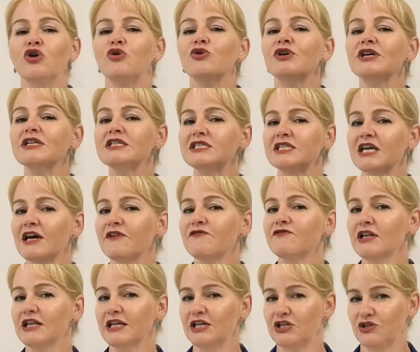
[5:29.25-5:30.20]
You can
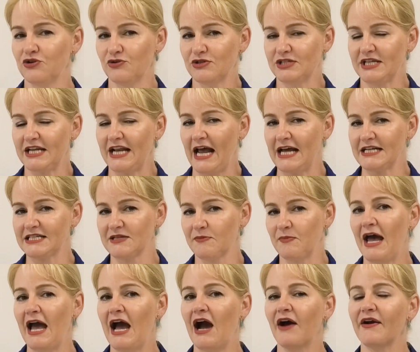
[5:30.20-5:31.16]
definitely use it as a
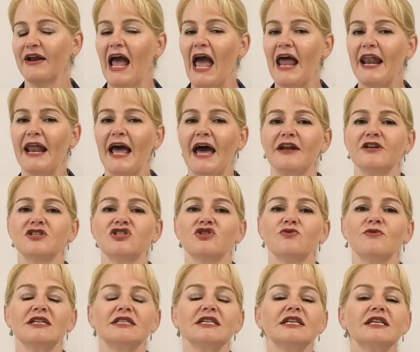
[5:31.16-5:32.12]
powder and add it
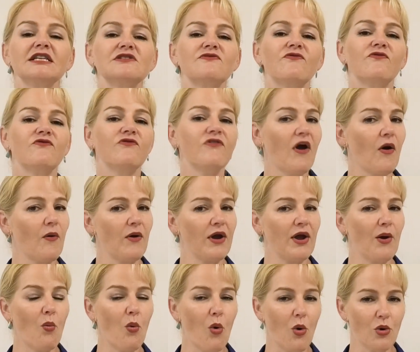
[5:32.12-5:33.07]
direct. It is
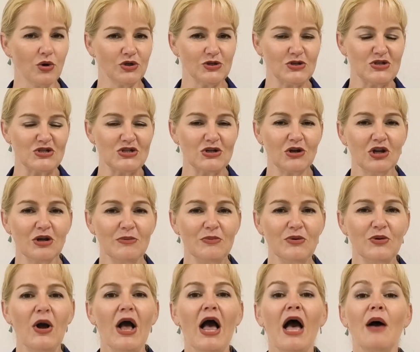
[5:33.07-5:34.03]
very water
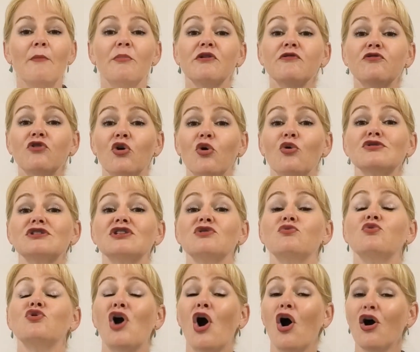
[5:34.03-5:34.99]
soluble, but of course
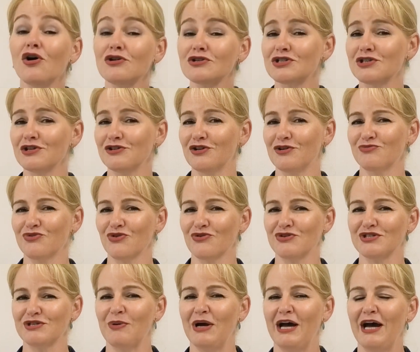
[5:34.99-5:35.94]
it will cost a lot
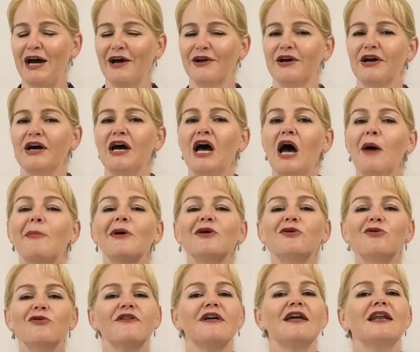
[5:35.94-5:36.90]
more as a powder,
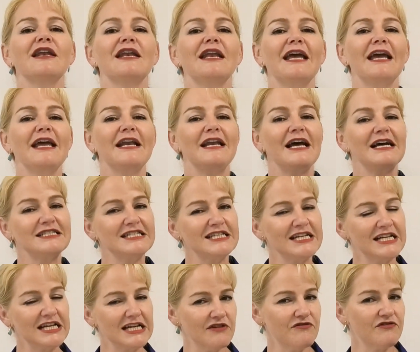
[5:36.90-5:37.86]
but you then need a
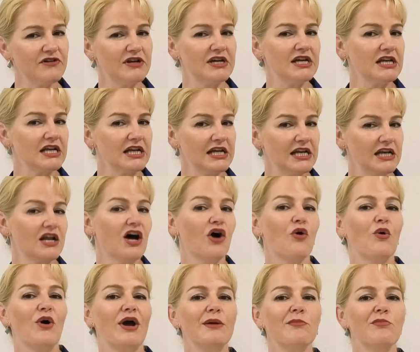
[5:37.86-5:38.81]
significantly
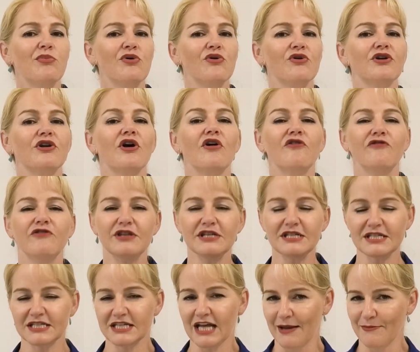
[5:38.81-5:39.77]
lower input for
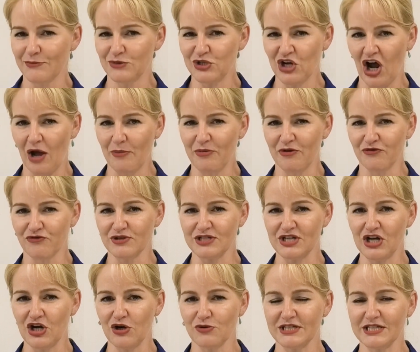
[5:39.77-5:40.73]
the same type of
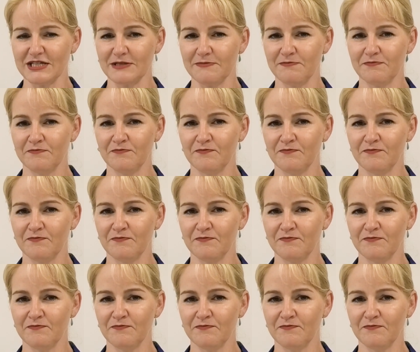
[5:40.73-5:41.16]
results.